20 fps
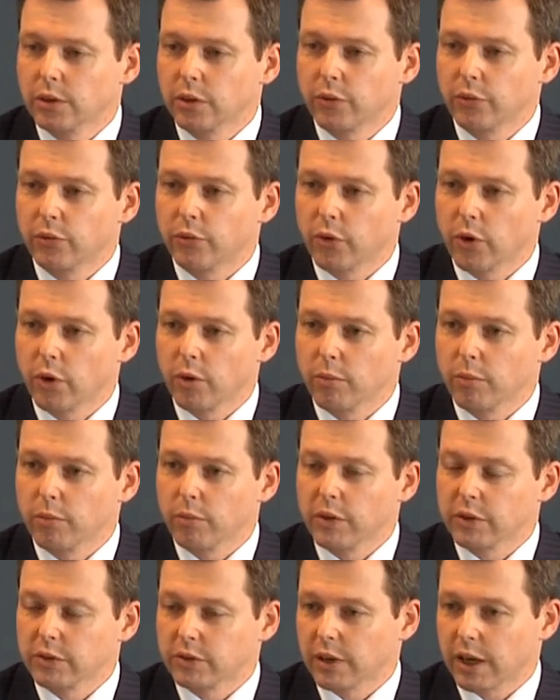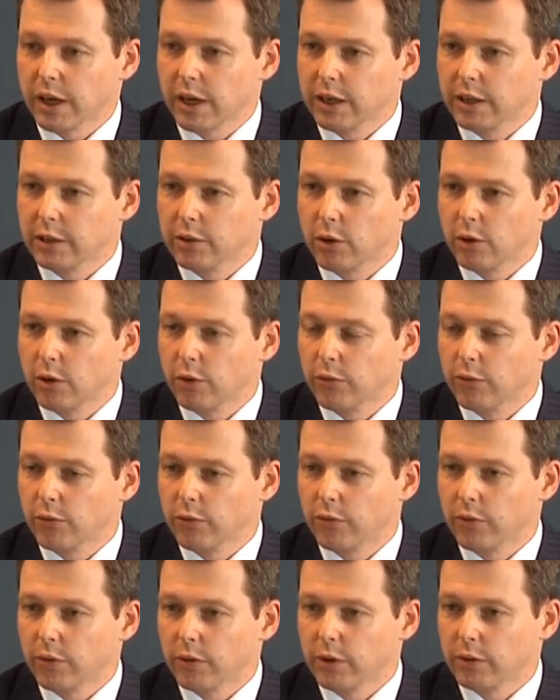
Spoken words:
from the side of the